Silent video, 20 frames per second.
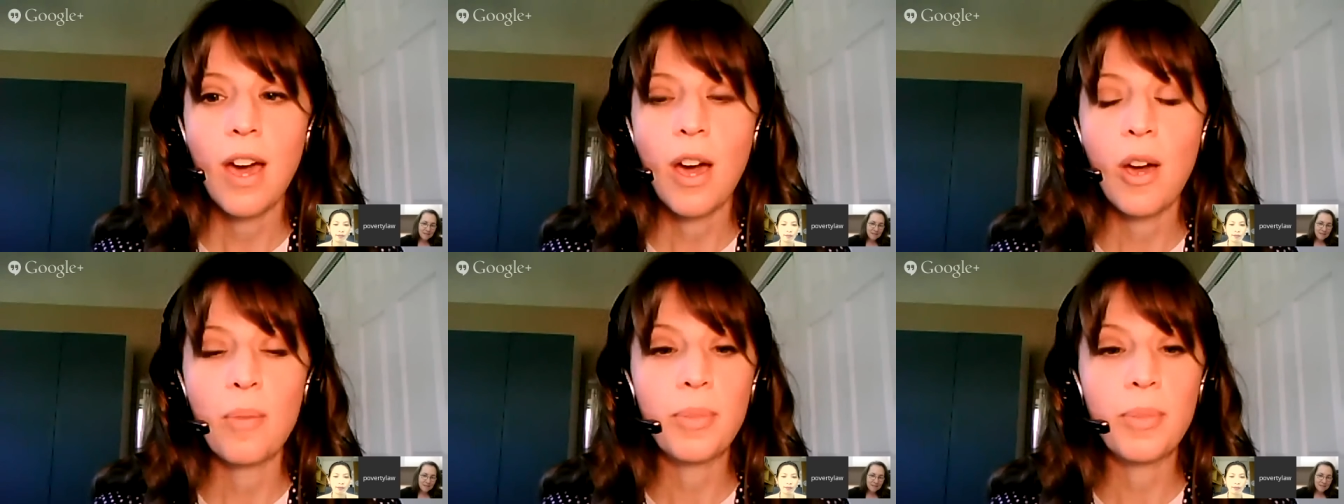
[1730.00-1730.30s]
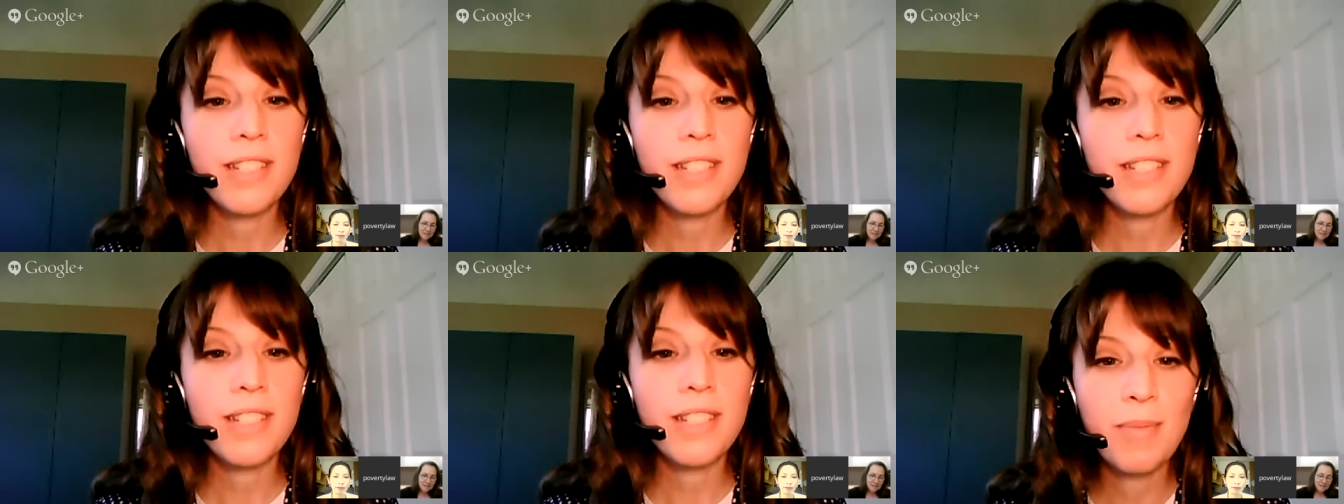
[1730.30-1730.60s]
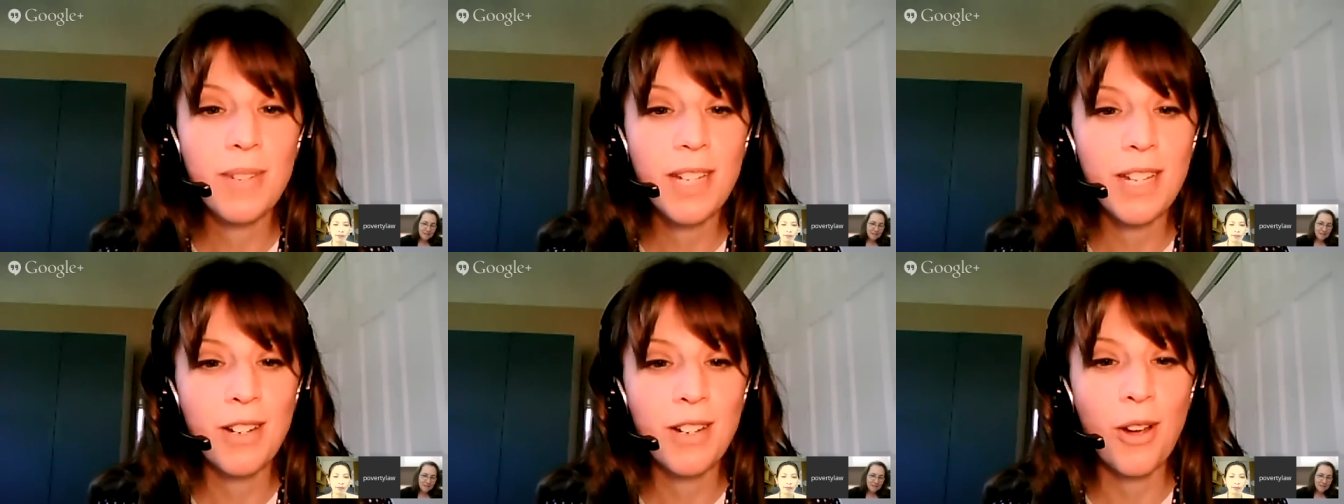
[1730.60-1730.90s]
please send
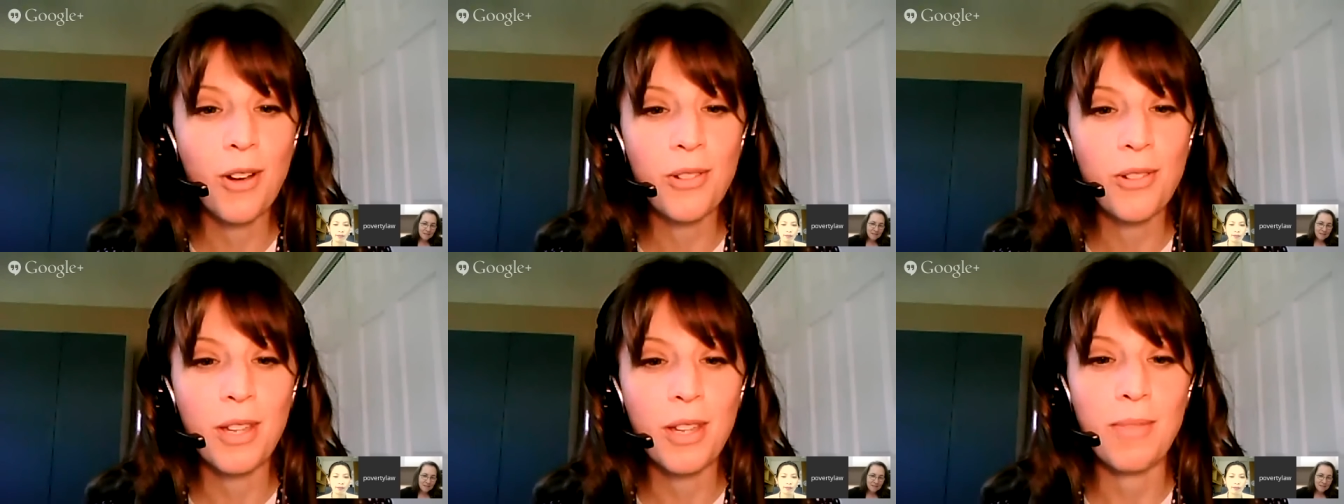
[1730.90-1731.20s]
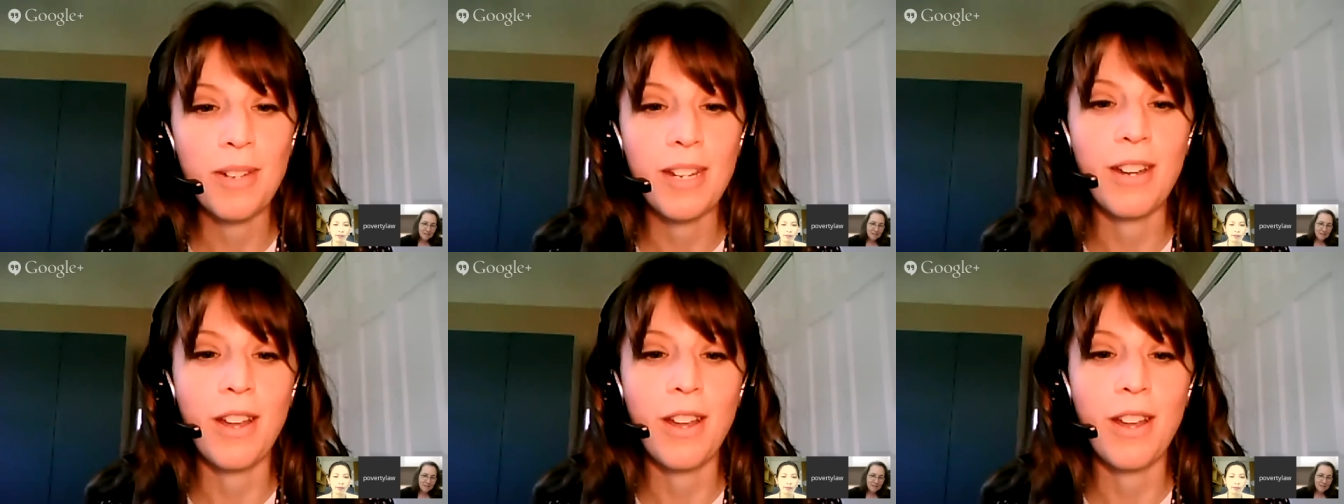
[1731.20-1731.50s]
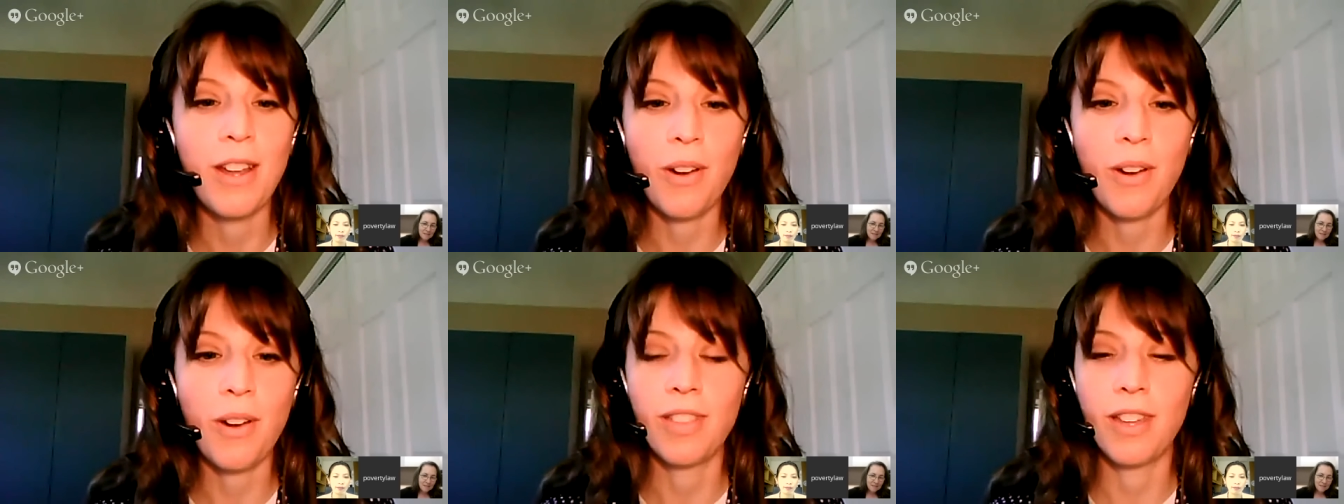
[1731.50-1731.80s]
me a note. Let me know.
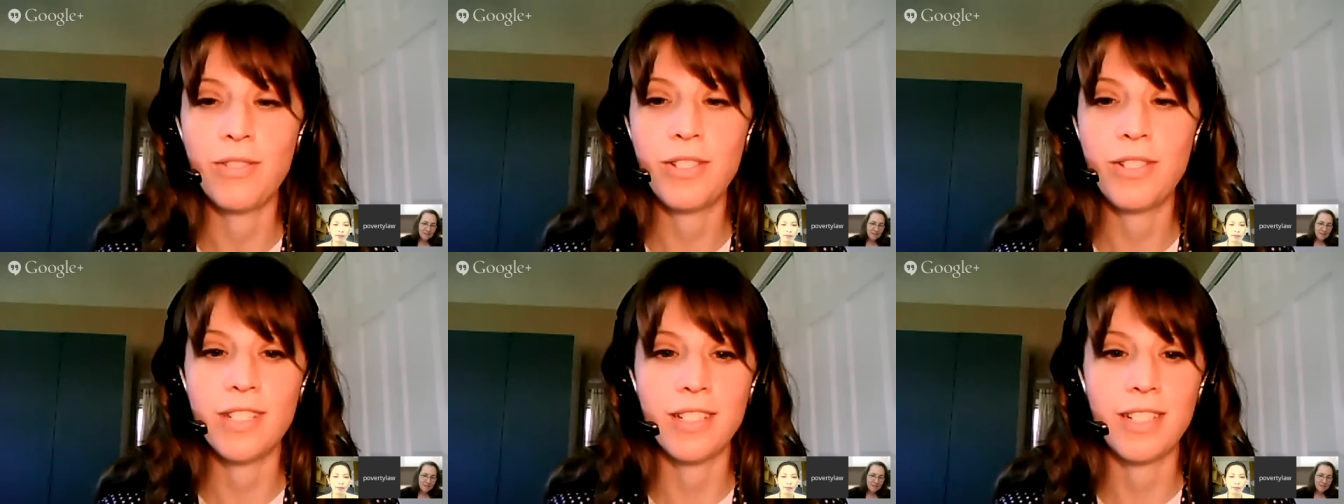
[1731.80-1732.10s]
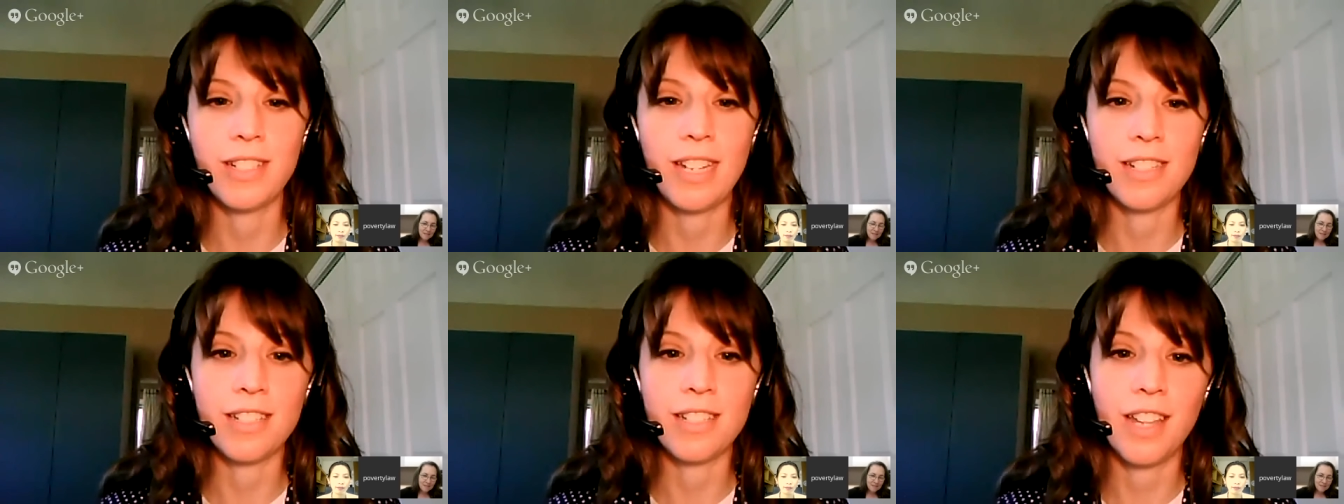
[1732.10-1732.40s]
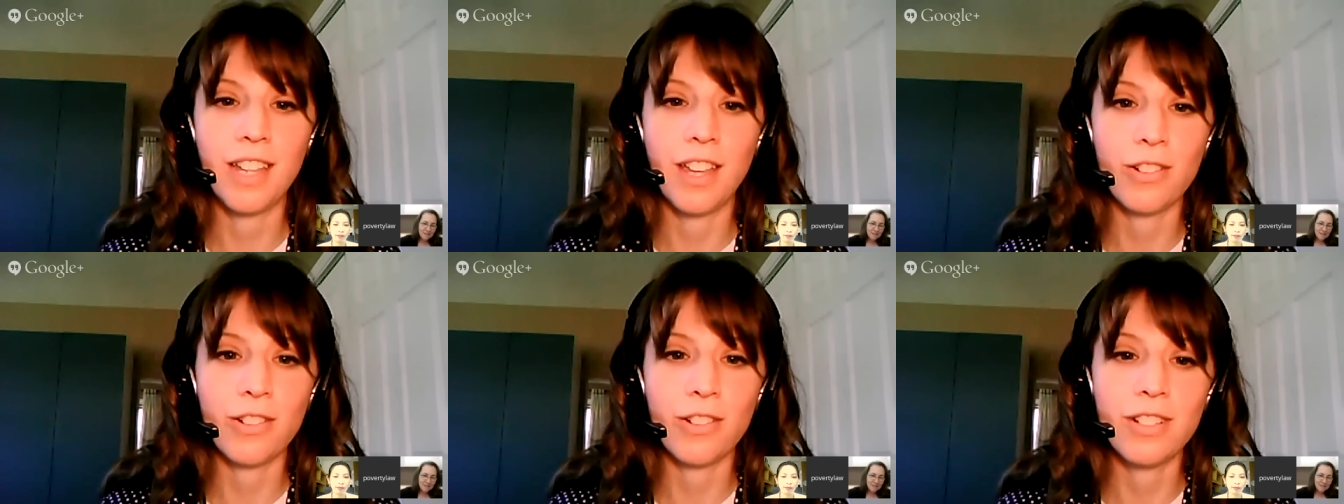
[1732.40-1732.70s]
I'd love to get
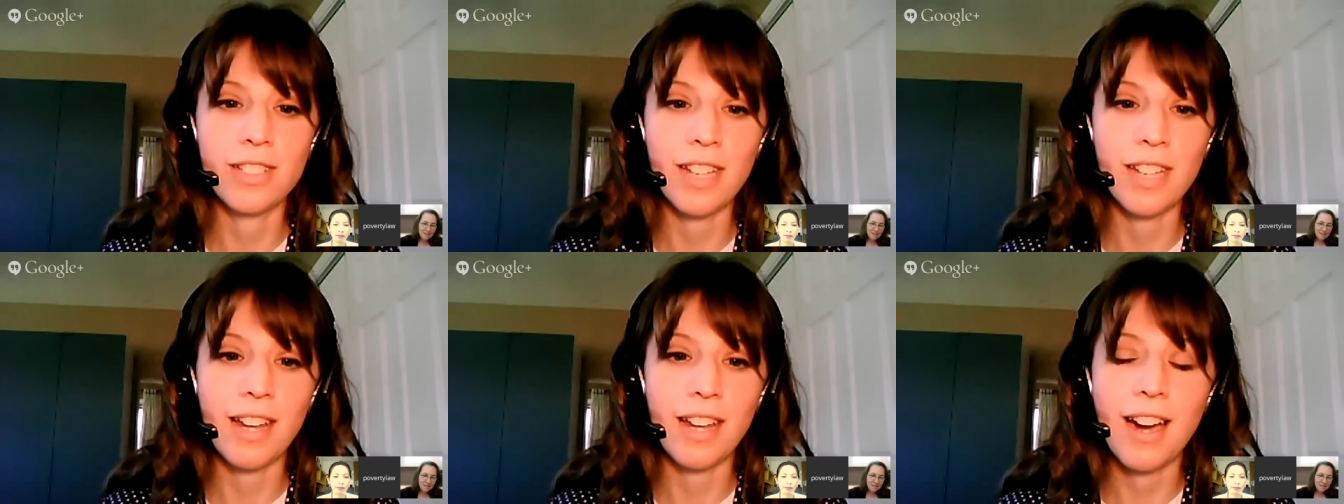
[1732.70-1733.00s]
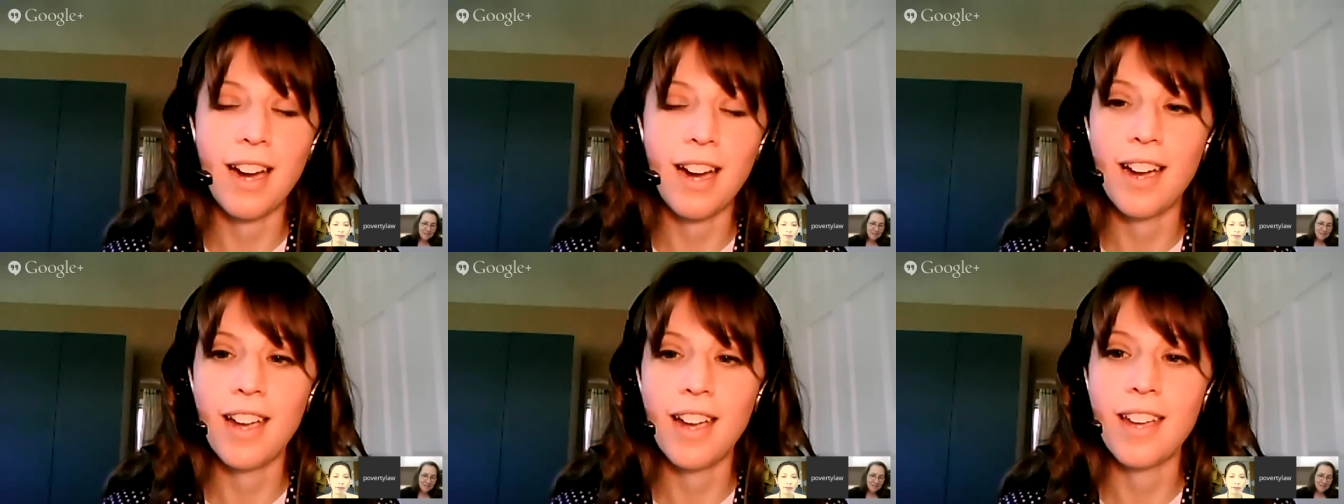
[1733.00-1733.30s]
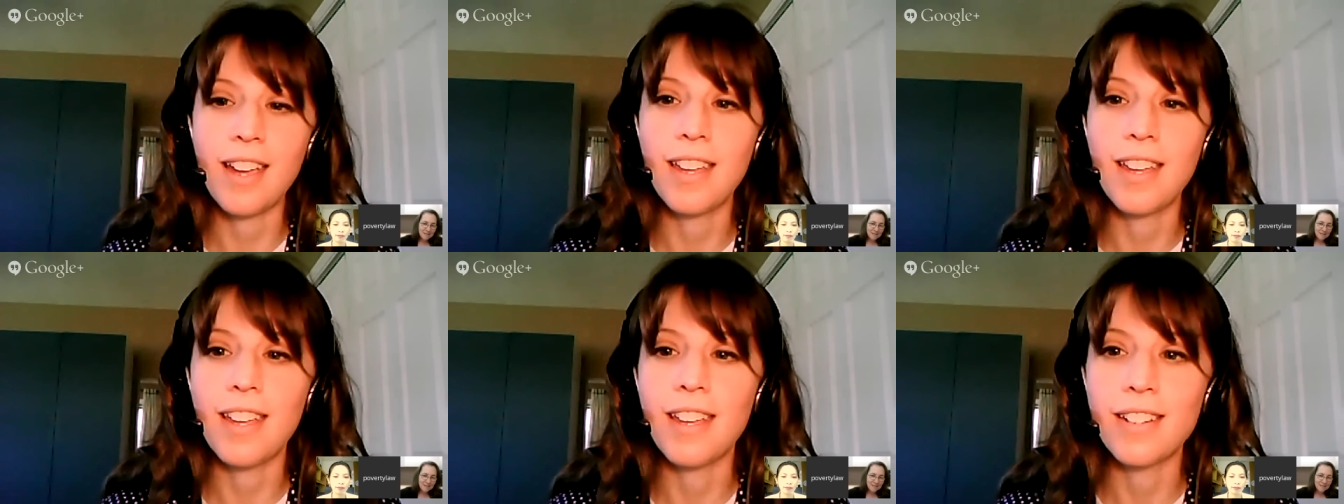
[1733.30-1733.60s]
together and say hi
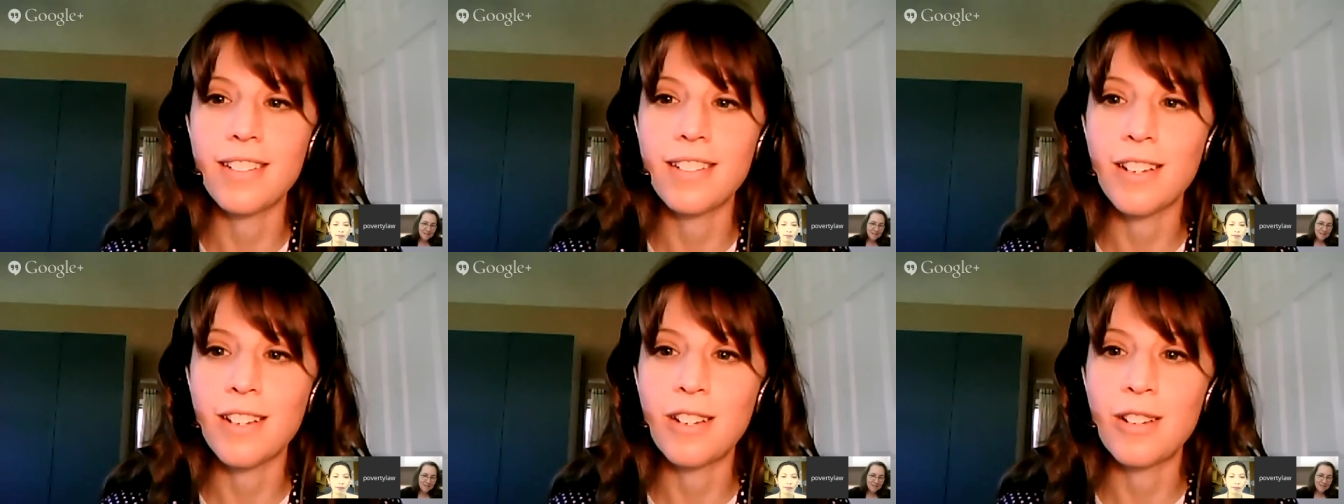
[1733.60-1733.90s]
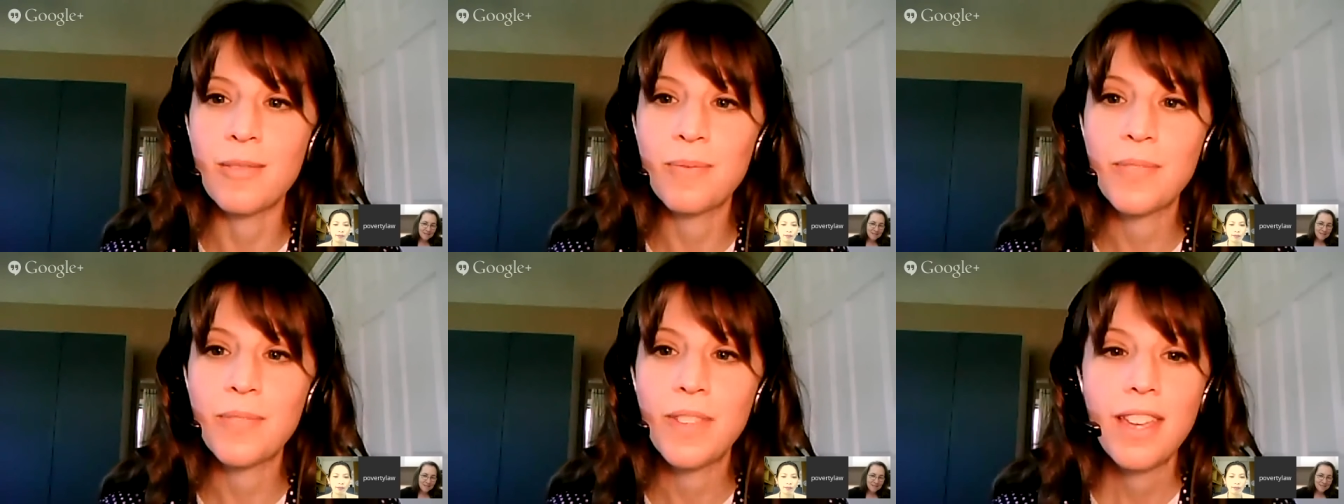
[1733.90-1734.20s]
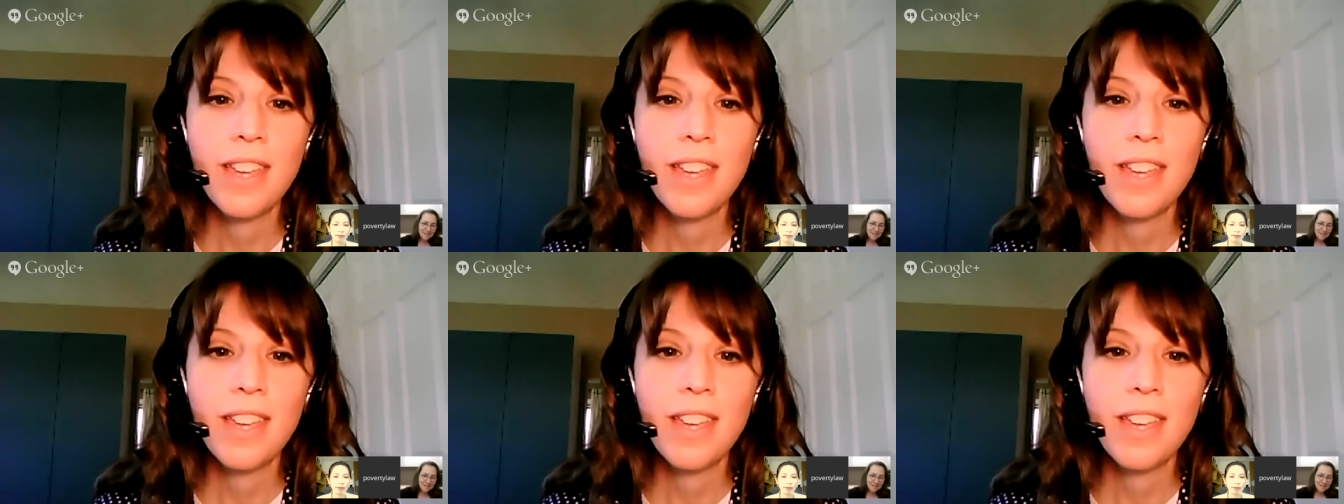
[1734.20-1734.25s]
and